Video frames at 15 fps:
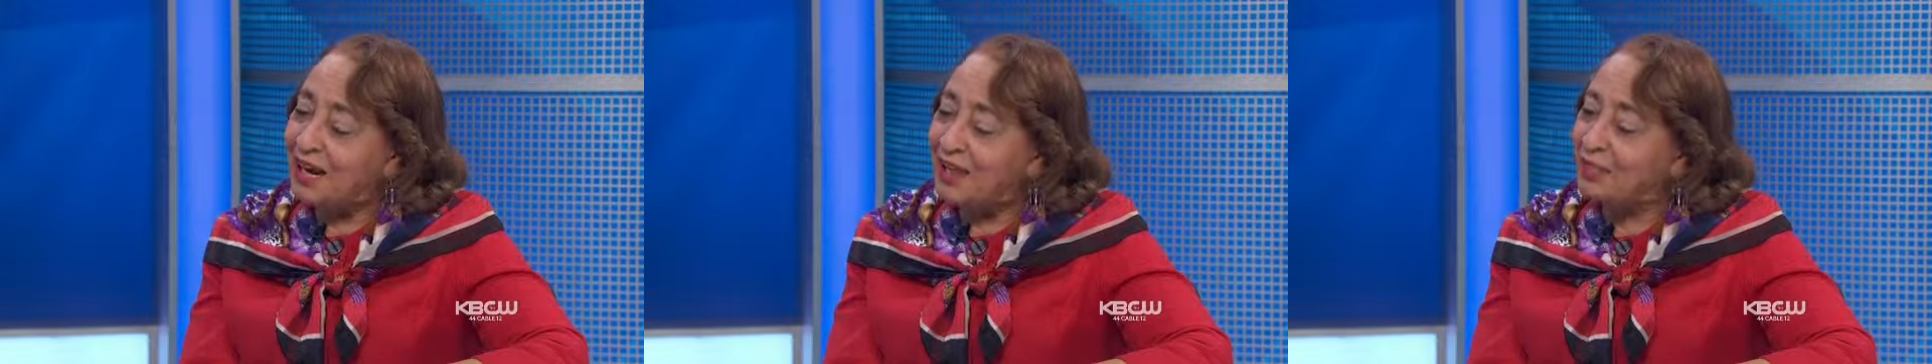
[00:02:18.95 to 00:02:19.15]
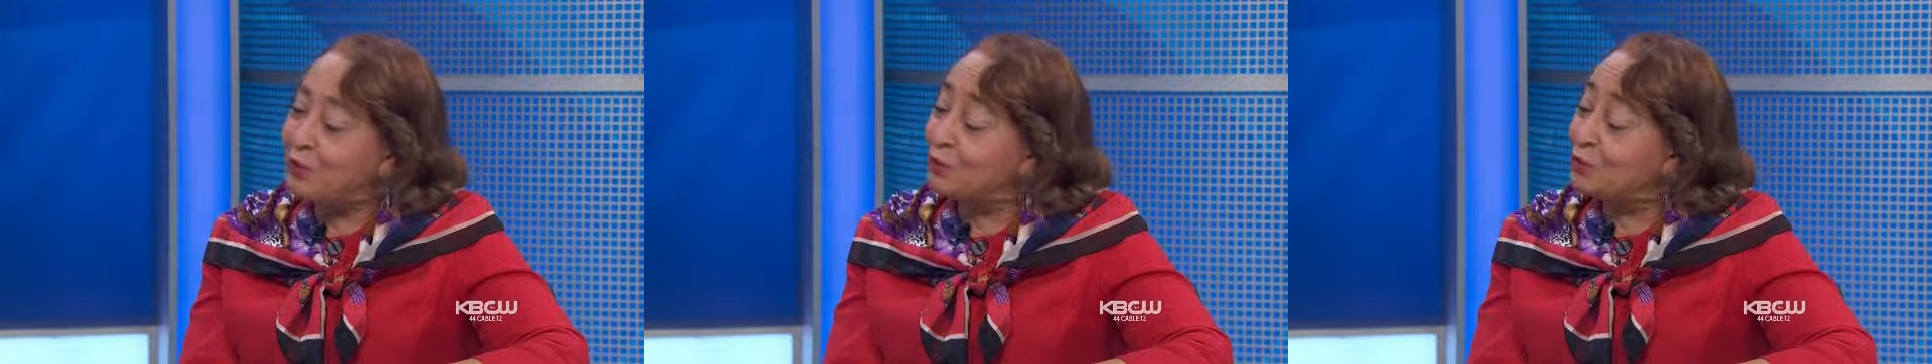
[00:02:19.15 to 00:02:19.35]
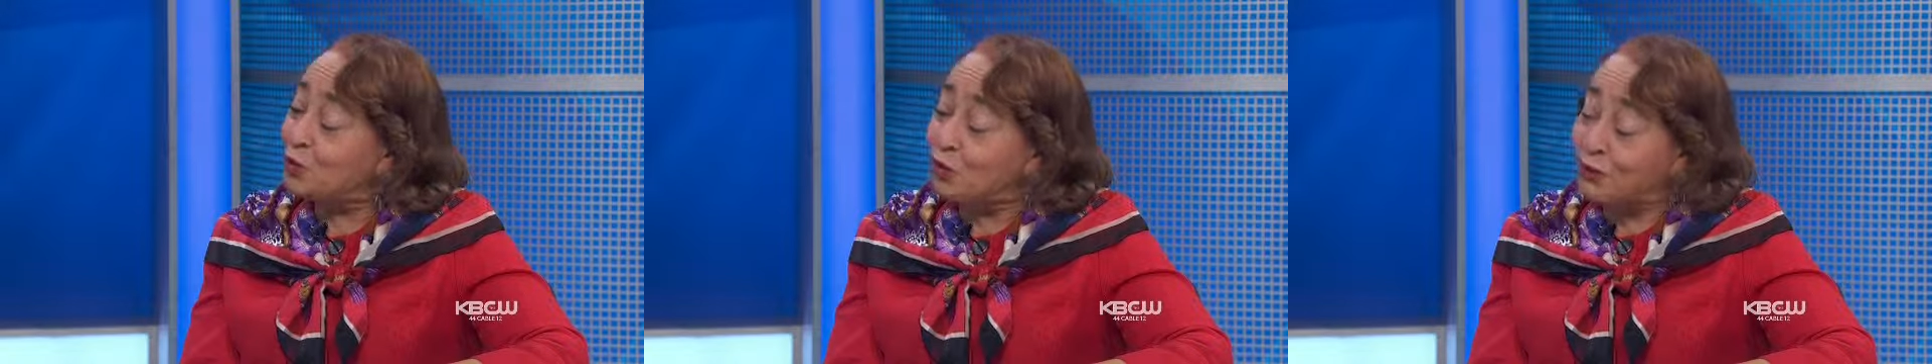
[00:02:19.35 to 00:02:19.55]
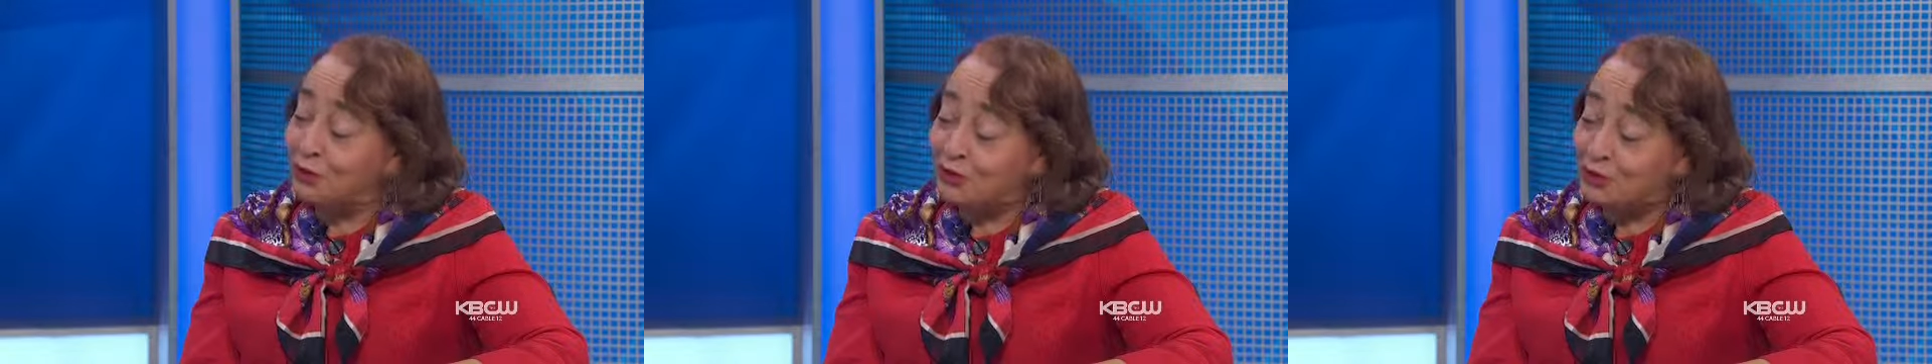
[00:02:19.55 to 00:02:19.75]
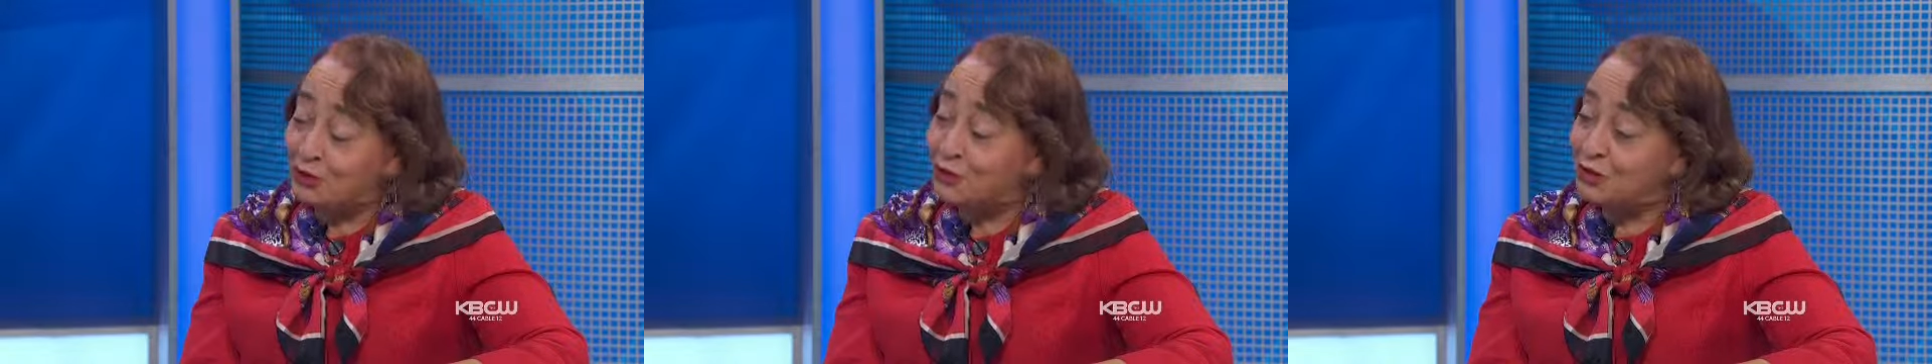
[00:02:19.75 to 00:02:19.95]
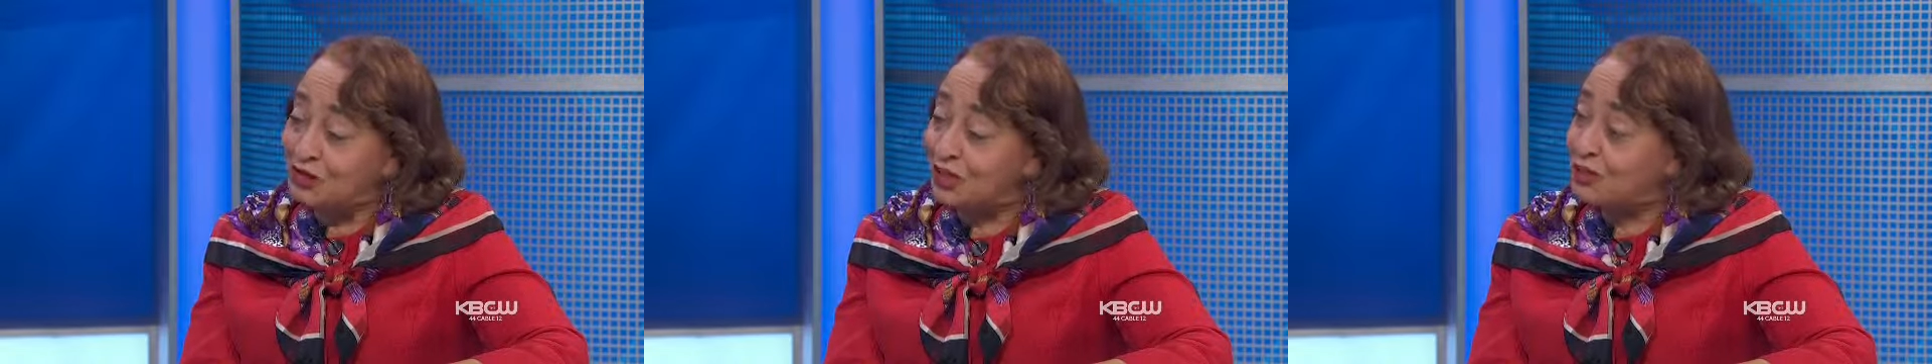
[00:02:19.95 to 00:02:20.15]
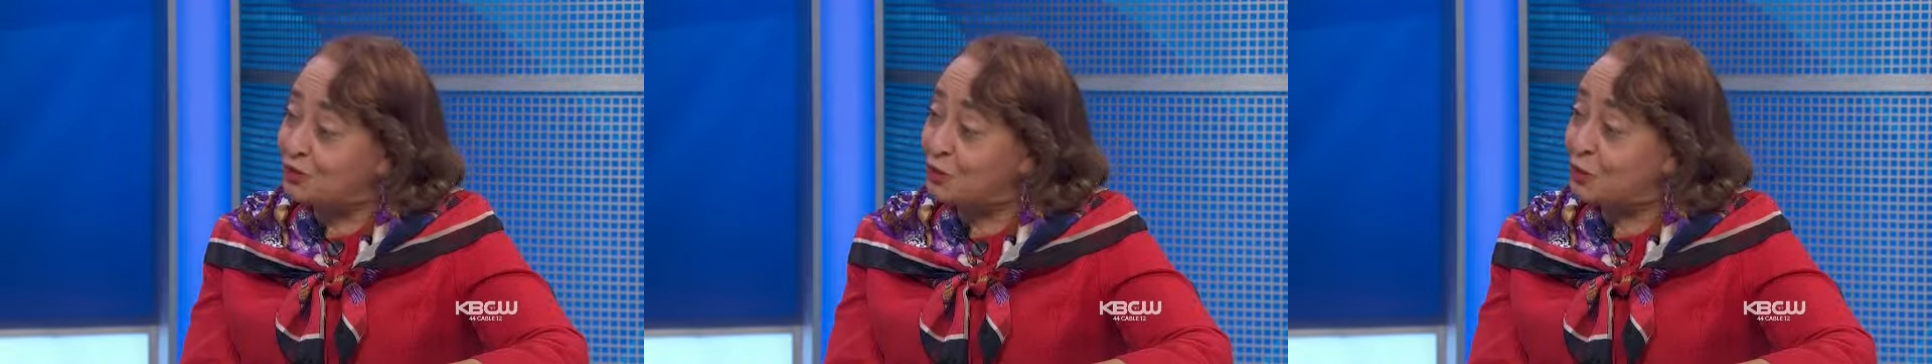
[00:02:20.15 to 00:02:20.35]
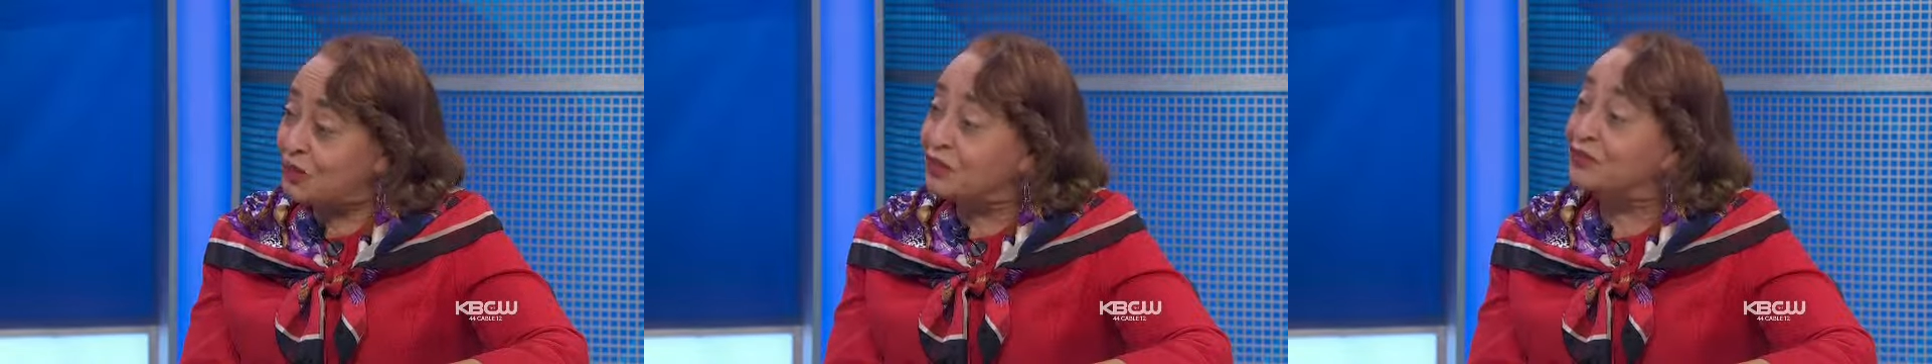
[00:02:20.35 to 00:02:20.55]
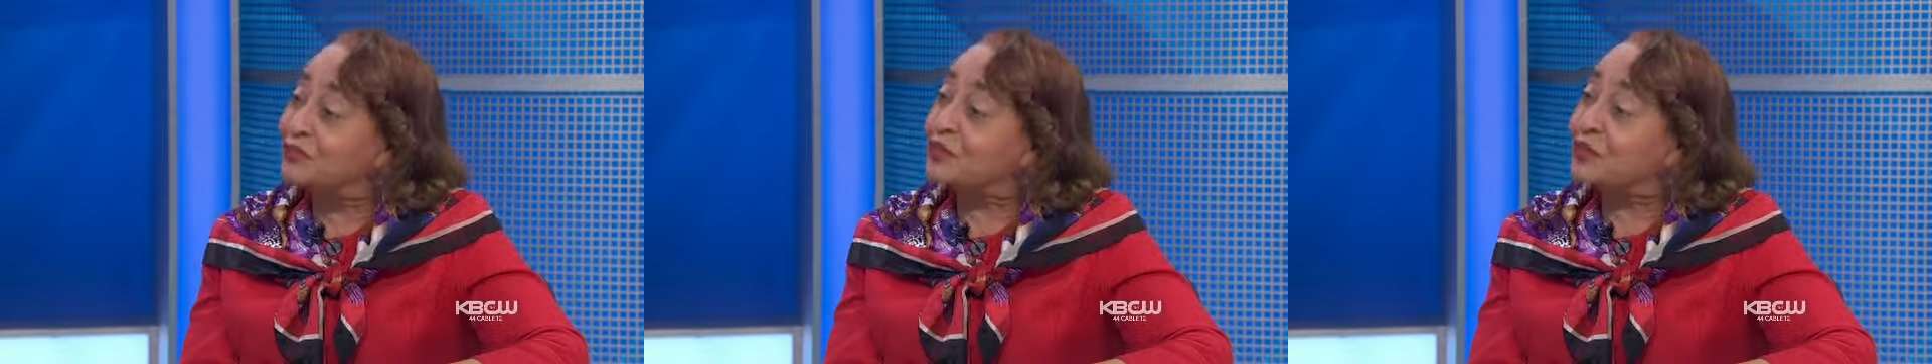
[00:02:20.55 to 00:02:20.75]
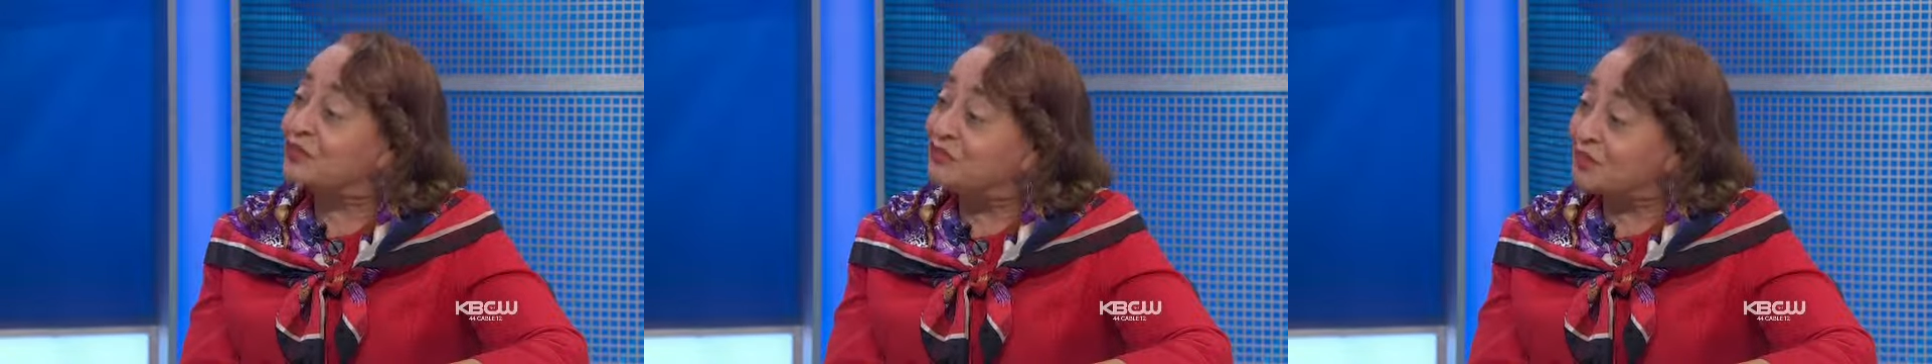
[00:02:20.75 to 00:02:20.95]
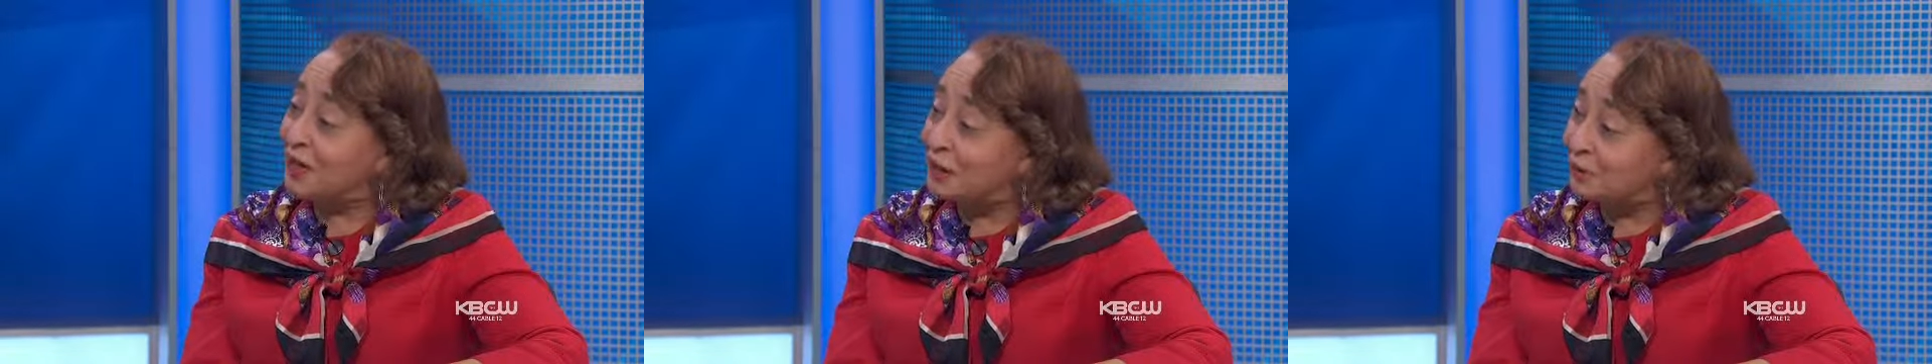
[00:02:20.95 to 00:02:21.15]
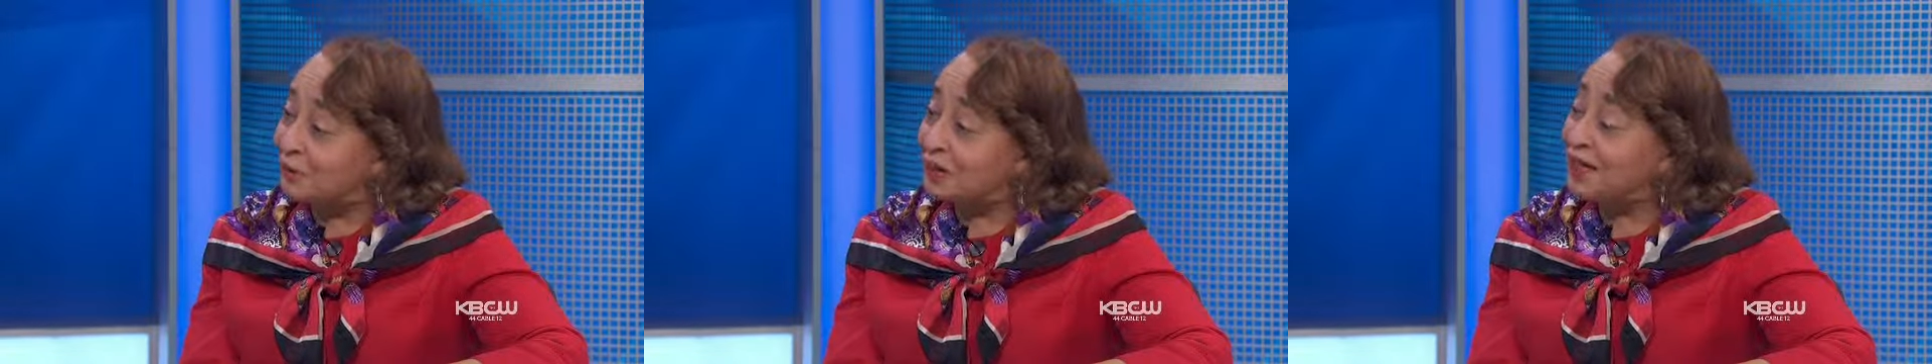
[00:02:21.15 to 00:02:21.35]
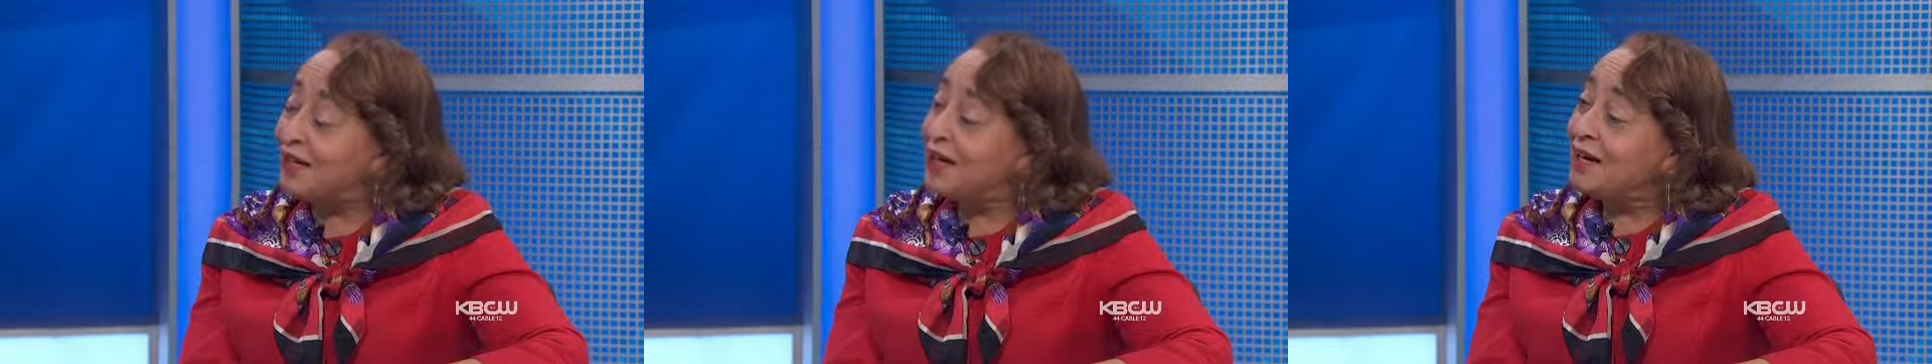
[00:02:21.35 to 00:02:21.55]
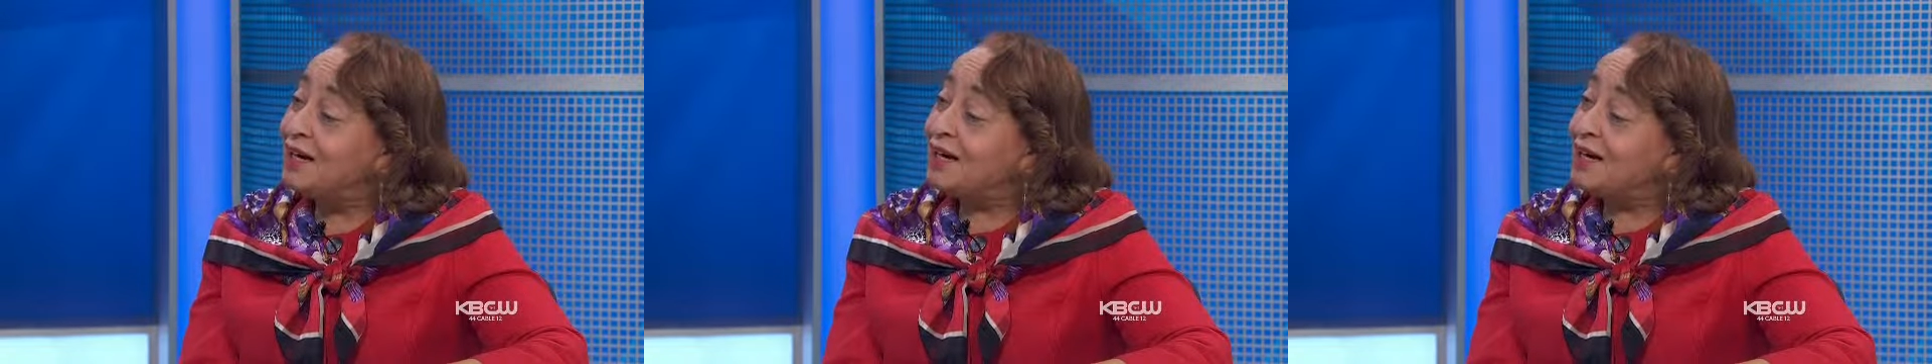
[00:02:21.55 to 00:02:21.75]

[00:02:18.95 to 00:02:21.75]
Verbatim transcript: and the Mormon Church has wonderful family